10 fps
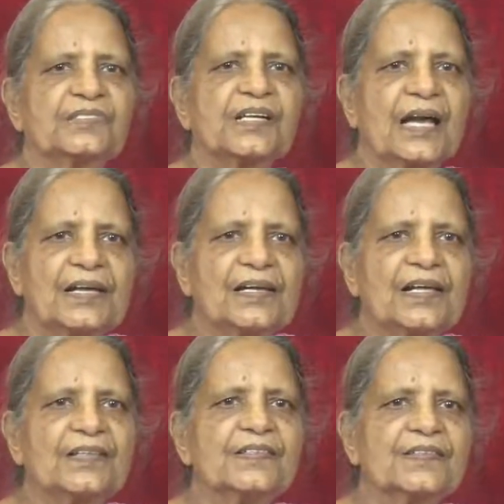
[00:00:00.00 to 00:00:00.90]

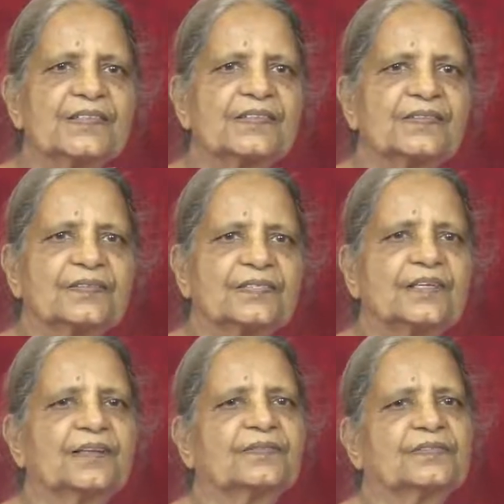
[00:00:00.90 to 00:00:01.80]
guidelines
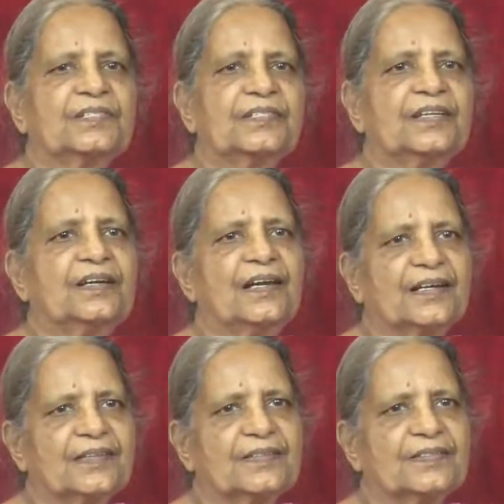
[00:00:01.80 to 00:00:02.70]
in, in their
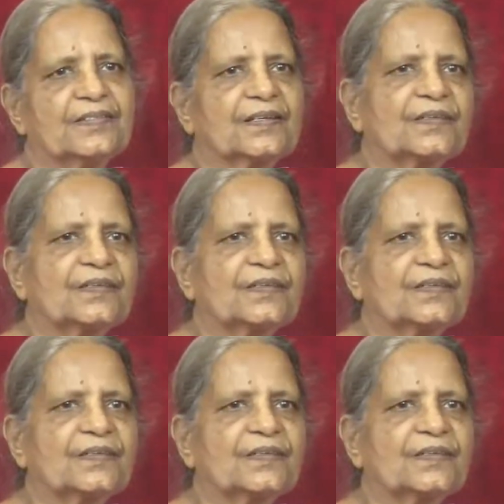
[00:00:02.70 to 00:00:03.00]
letters,